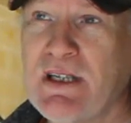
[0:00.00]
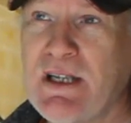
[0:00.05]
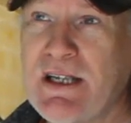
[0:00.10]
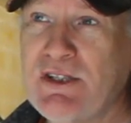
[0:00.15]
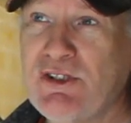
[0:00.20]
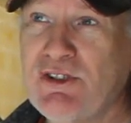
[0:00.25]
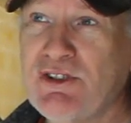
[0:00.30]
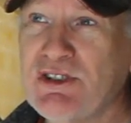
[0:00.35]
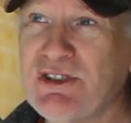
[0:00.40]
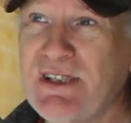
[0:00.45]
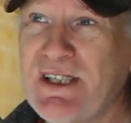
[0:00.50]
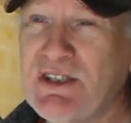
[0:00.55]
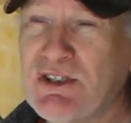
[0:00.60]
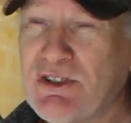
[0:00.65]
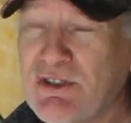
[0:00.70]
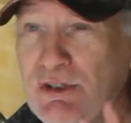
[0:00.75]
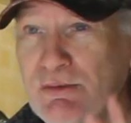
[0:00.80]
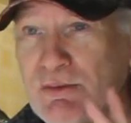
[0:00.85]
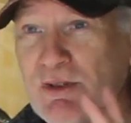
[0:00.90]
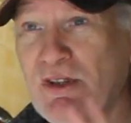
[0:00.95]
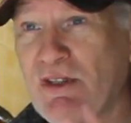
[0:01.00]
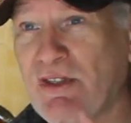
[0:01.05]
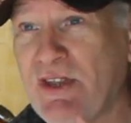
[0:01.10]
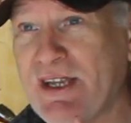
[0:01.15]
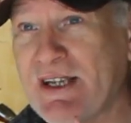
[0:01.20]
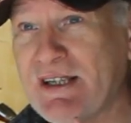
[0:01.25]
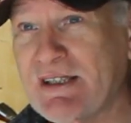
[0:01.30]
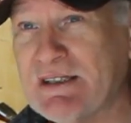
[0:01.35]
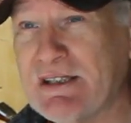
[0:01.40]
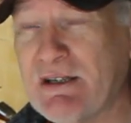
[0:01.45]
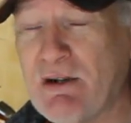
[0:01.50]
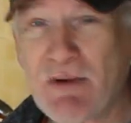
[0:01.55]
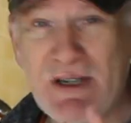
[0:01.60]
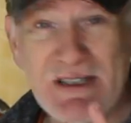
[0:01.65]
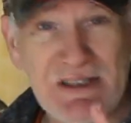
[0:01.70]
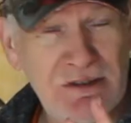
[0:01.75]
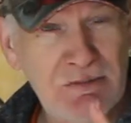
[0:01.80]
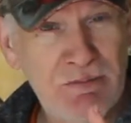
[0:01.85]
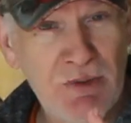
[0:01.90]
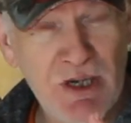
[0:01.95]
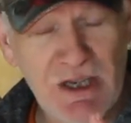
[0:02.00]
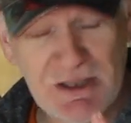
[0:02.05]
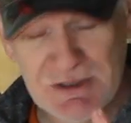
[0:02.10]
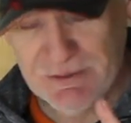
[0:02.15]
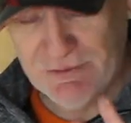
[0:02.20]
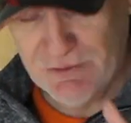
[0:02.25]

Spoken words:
It just needs 2 more things that we're waiting on parts